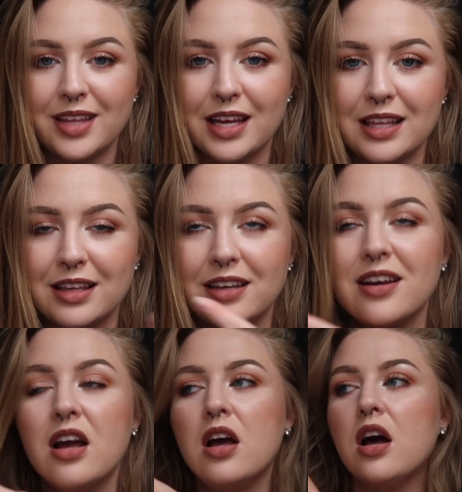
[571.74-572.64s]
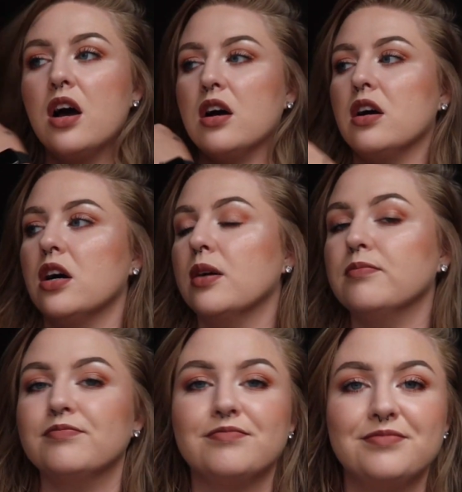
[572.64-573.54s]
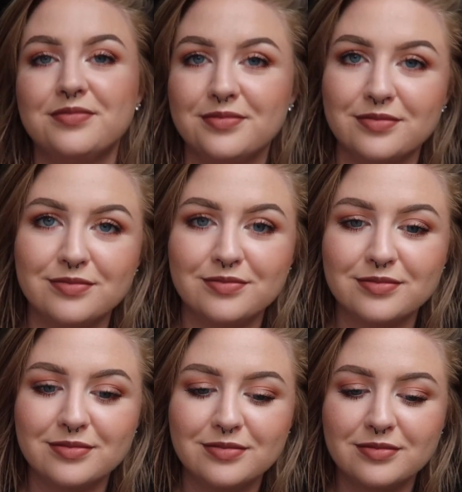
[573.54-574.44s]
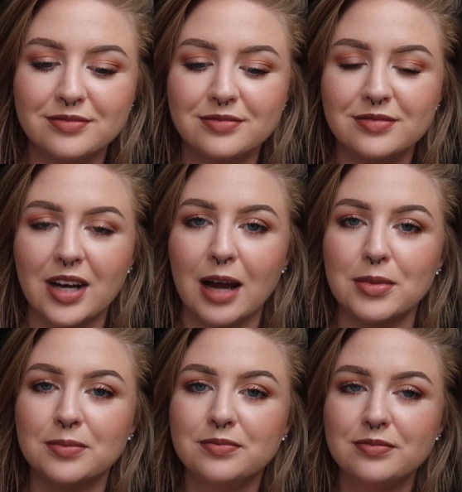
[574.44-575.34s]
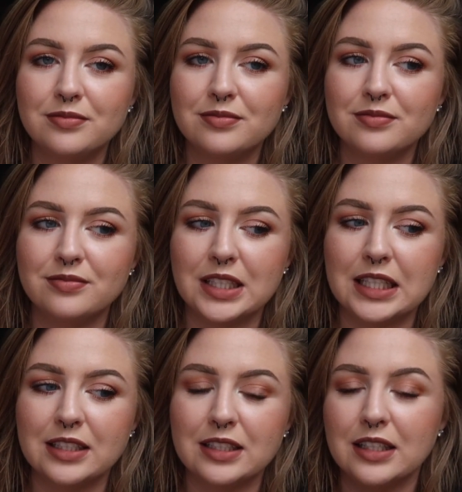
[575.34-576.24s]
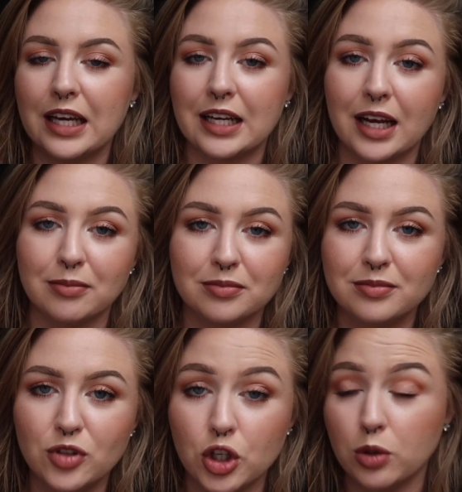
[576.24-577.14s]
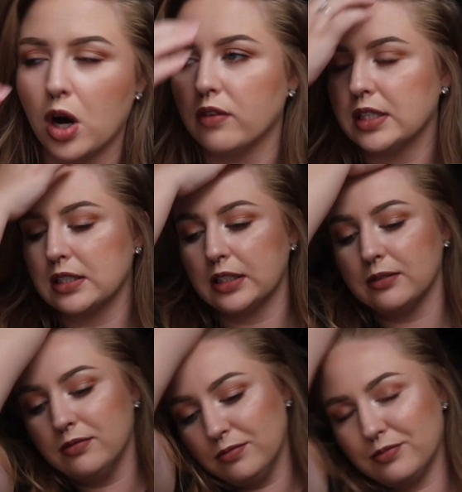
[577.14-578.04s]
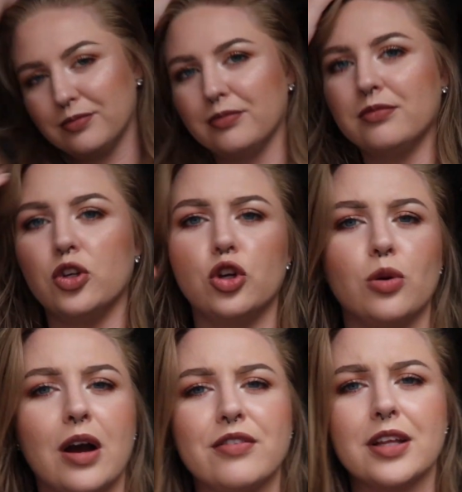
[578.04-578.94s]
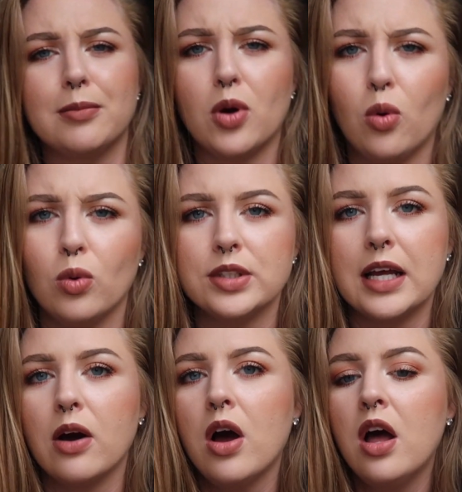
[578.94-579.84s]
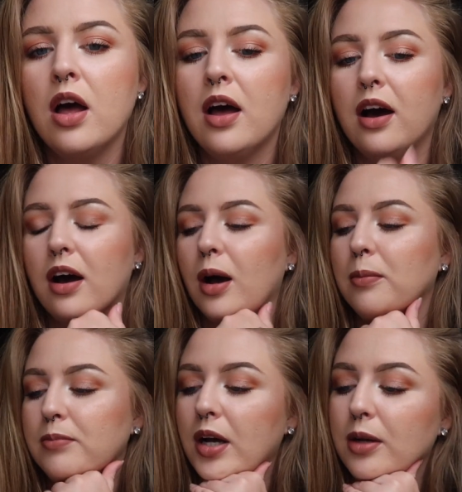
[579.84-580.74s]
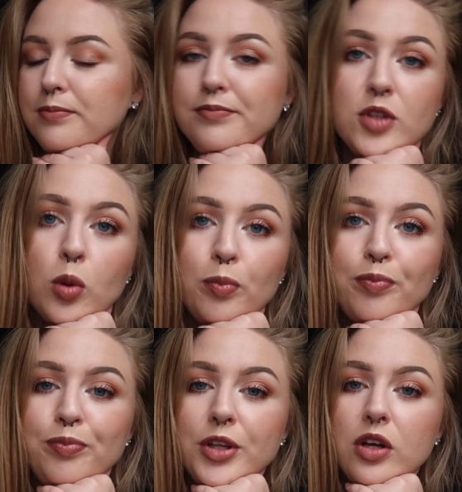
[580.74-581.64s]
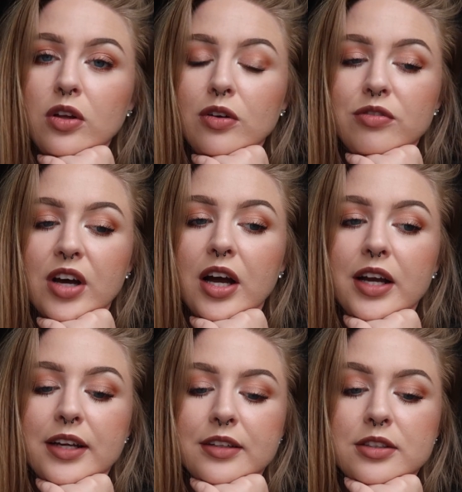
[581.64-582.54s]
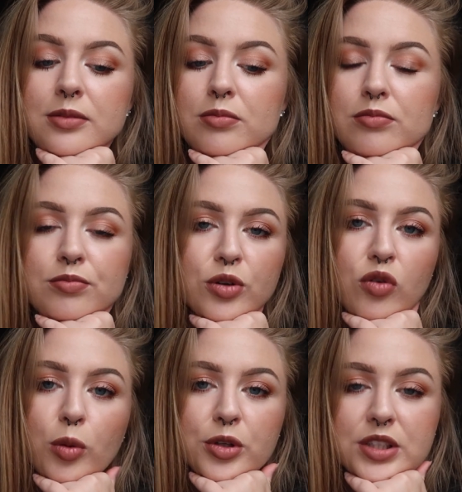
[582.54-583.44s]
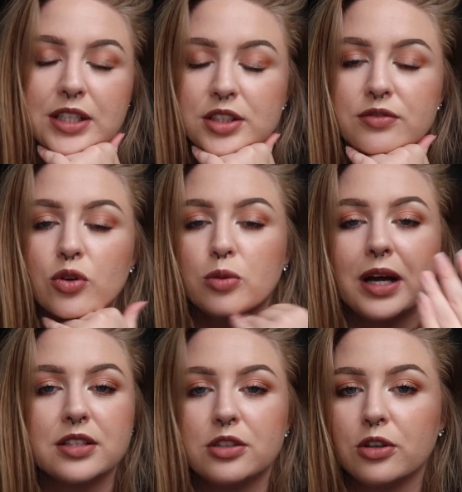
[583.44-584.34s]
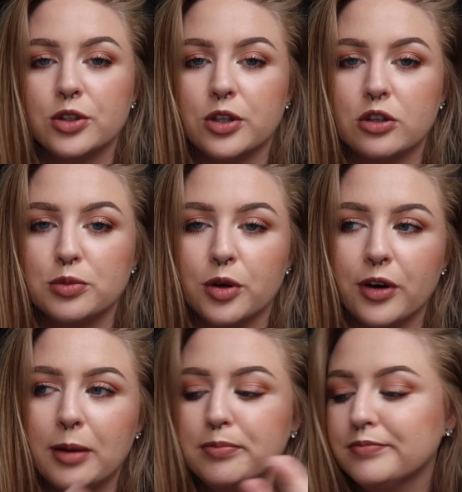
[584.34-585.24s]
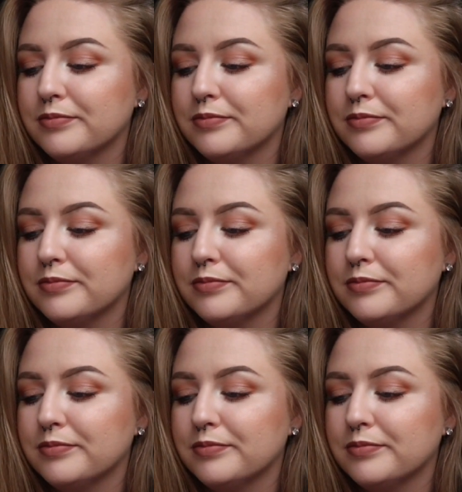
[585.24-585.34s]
anything. I'm a attendant and I'm new, obviously. New, I feel like I'm old now. But nope, you'll find performers, attendants, and PhotoPass that are on the college program.